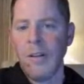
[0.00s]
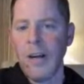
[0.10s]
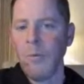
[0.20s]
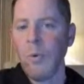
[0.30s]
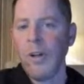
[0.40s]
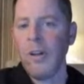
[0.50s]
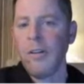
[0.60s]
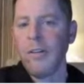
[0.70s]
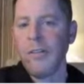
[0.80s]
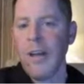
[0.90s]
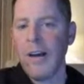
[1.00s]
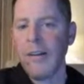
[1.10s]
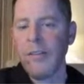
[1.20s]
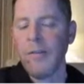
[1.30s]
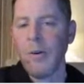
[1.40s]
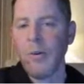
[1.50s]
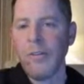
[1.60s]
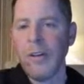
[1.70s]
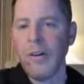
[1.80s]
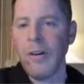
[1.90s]
Yeah, I want to ask the
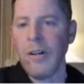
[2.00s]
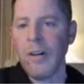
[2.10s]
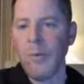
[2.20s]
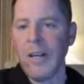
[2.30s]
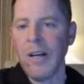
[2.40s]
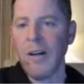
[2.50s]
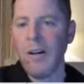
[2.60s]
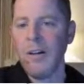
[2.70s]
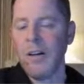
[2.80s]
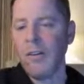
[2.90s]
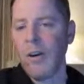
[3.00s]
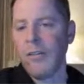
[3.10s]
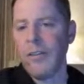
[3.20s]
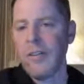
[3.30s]
folks that are in here. We got across